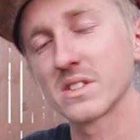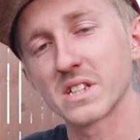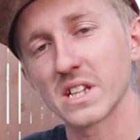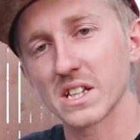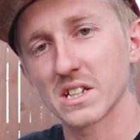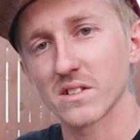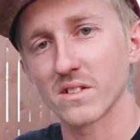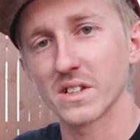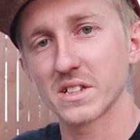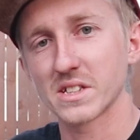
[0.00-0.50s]

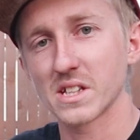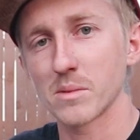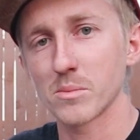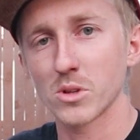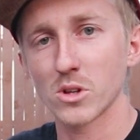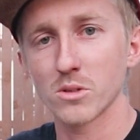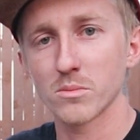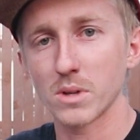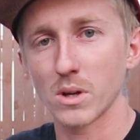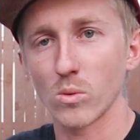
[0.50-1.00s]
decently
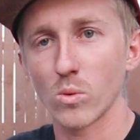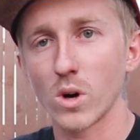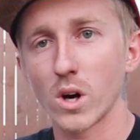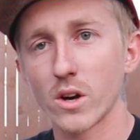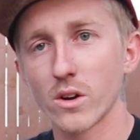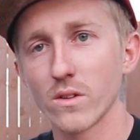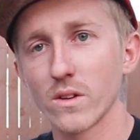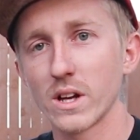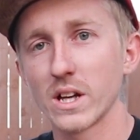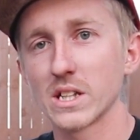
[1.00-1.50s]
similar, my
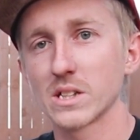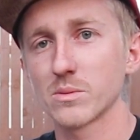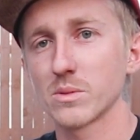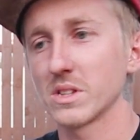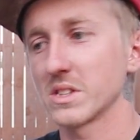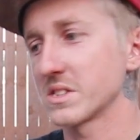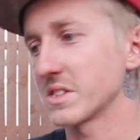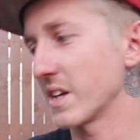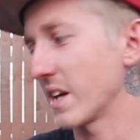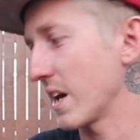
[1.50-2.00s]
water lines were
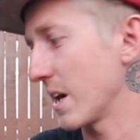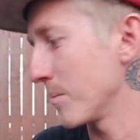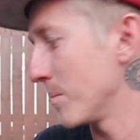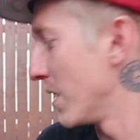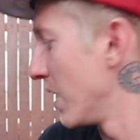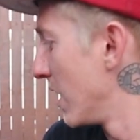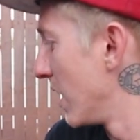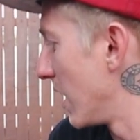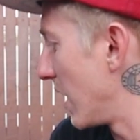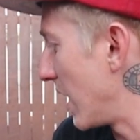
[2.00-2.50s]
the same,
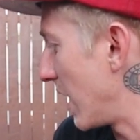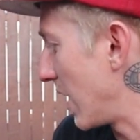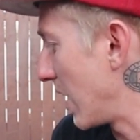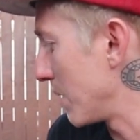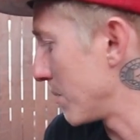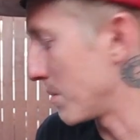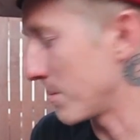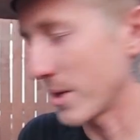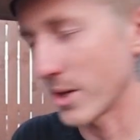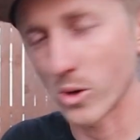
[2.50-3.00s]

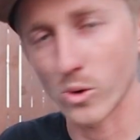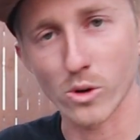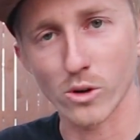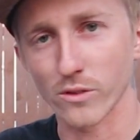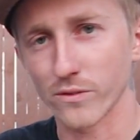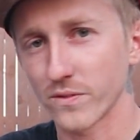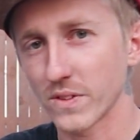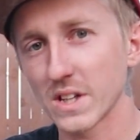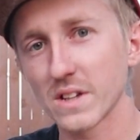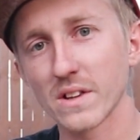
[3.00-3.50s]
uh, but my
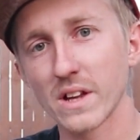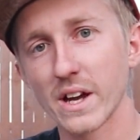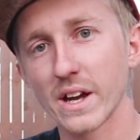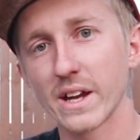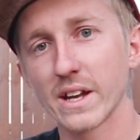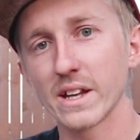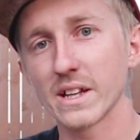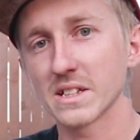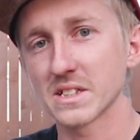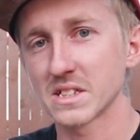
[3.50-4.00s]
oil feed
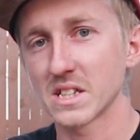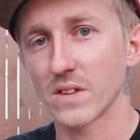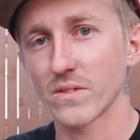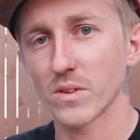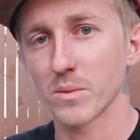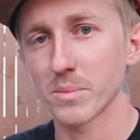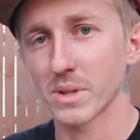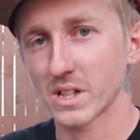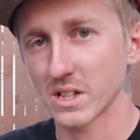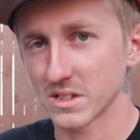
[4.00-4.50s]
line is
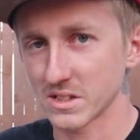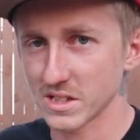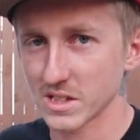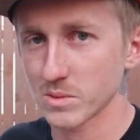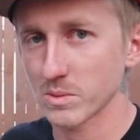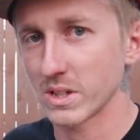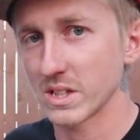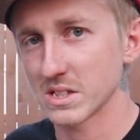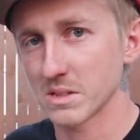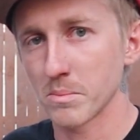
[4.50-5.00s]
different because
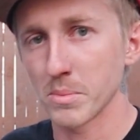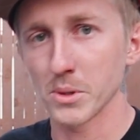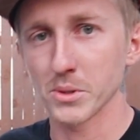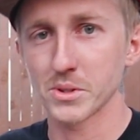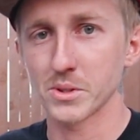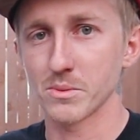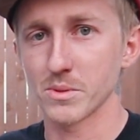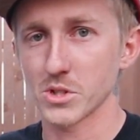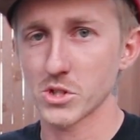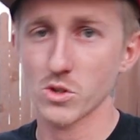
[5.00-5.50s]
this one has a
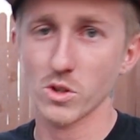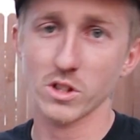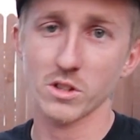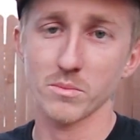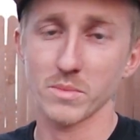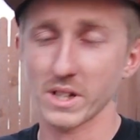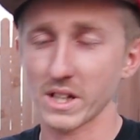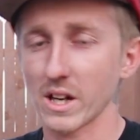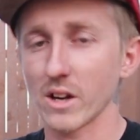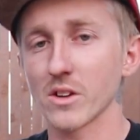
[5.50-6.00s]
built-in
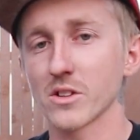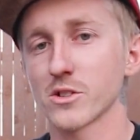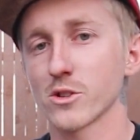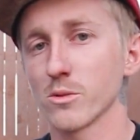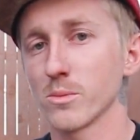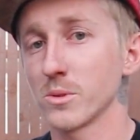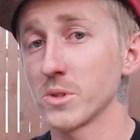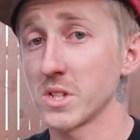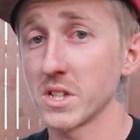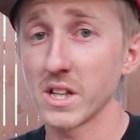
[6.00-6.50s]
restrictor. My Garrett
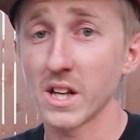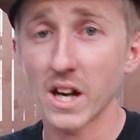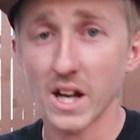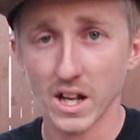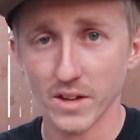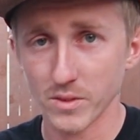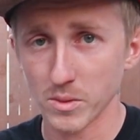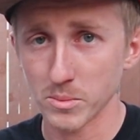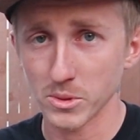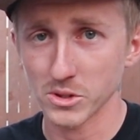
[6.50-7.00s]
Turbo did
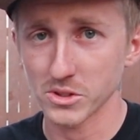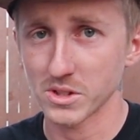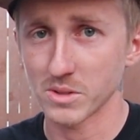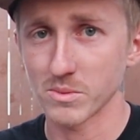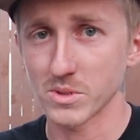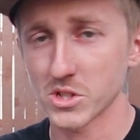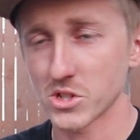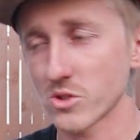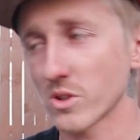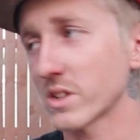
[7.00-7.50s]
not have a built-in
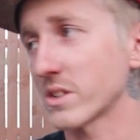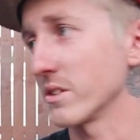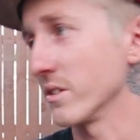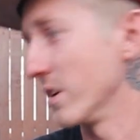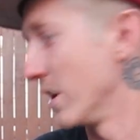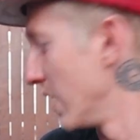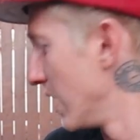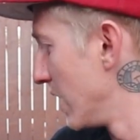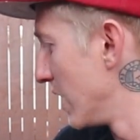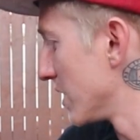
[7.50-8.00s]
restrictor.
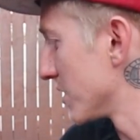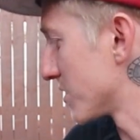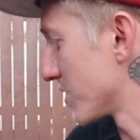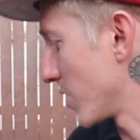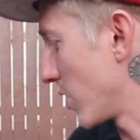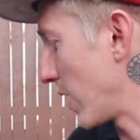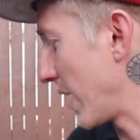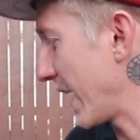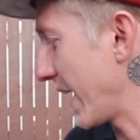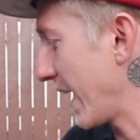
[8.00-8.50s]

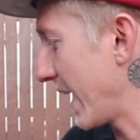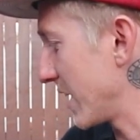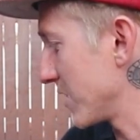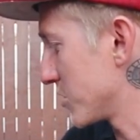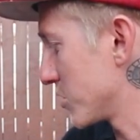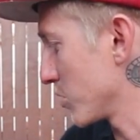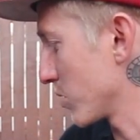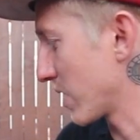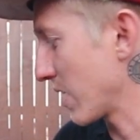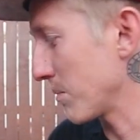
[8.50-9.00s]
So I
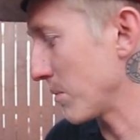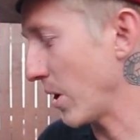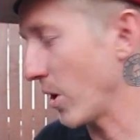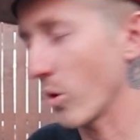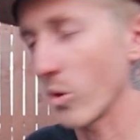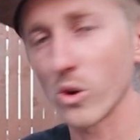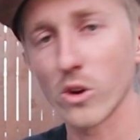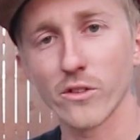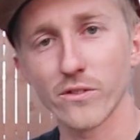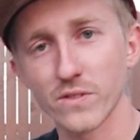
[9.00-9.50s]
had to get my
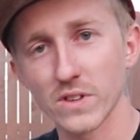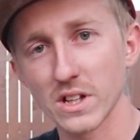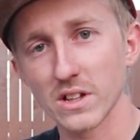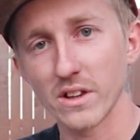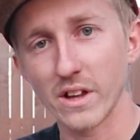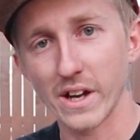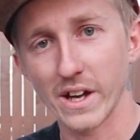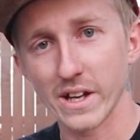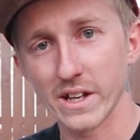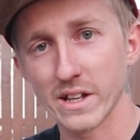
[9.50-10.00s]
oil feed
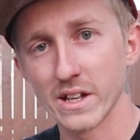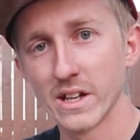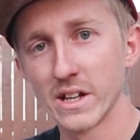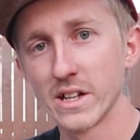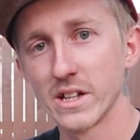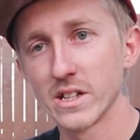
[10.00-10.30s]
line